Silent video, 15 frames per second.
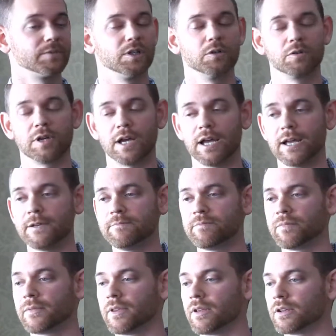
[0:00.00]
okay,
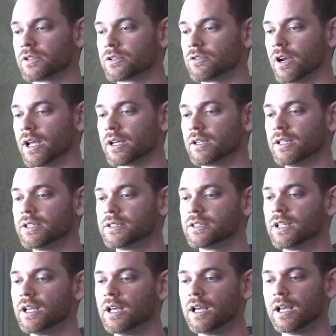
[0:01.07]
astragalus,
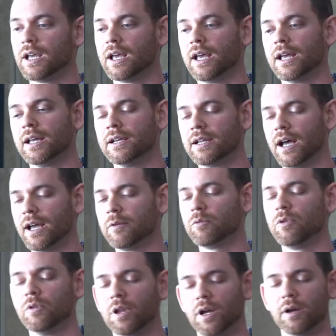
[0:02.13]
and I
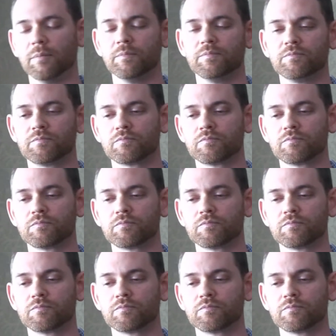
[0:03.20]
will,